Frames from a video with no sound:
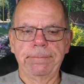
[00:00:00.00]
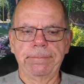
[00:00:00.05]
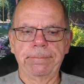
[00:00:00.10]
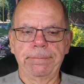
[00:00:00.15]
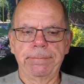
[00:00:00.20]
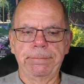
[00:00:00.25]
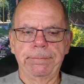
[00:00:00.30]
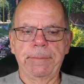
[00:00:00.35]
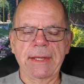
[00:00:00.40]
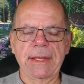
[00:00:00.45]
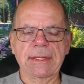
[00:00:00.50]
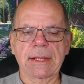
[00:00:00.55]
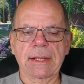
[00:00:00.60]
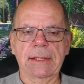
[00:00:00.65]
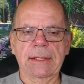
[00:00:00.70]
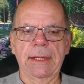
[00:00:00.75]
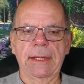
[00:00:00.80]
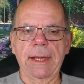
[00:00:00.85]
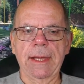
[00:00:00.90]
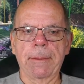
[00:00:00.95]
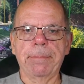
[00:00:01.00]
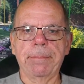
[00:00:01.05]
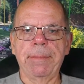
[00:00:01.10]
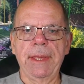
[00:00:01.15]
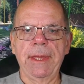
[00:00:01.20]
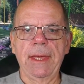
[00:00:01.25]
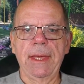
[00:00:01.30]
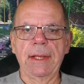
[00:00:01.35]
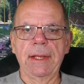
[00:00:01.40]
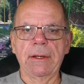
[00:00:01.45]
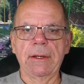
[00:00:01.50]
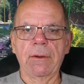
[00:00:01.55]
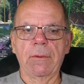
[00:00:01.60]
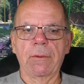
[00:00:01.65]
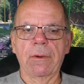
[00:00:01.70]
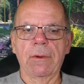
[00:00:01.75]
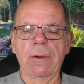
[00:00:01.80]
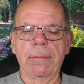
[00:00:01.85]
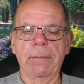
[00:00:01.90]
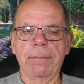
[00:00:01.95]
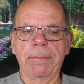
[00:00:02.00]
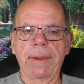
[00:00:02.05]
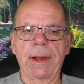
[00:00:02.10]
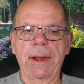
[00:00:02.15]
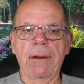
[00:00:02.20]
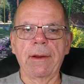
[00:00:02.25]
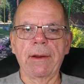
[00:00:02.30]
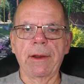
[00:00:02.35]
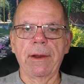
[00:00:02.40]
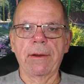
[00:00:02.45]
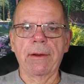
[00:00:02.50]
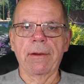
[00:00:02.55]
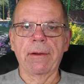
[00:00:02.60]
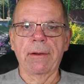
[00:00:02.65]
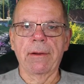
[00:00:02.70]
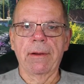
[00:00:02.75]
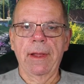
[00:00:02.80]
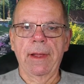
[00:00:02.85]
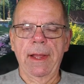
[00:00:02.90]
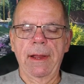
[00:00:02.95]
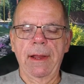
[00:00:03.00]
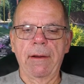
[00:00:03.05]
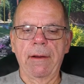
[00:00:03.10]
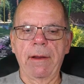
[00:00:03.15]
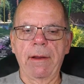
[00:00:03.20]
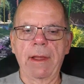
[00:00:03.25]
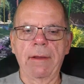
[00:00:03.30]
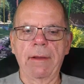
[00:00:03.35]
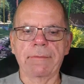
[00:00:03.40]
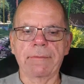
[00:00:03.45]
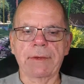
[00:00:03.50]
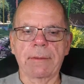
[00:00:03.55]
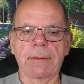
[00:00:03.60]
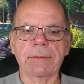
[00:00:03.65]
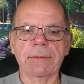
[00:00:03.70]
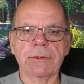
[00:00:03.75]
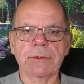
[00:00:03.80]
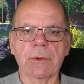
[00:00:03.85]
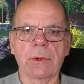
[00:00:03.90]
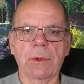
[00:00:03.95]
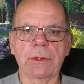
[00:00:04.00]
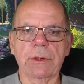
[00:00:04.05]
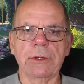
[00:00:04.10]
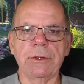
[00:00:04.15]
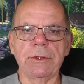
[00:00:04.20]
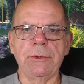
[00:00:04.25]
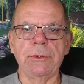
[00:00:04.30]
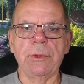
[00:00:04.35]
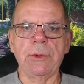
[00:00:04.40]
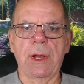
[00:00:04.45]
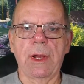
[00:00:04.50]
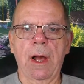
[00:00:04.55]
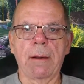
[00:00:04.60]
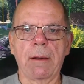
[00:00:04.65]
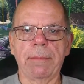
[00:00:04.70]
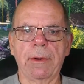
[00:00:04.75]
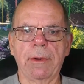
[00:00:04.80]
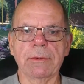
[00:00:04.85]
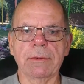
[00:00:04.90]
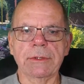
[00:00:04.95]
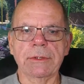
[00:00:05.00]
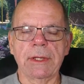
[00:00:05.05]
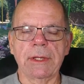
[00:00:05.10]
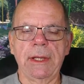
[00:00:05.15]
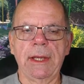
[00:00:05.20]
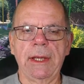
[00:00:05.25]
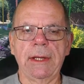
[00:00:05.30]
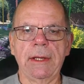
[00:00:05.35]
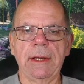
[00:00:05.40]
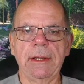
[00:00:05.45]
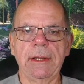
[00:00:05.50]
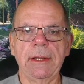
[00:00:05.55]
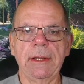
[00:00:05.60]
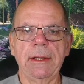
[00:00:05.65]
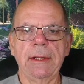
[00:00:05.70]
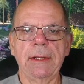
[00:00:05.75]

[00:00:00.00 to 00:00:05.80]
basically a pit or a barrier area of some sort to do composting in,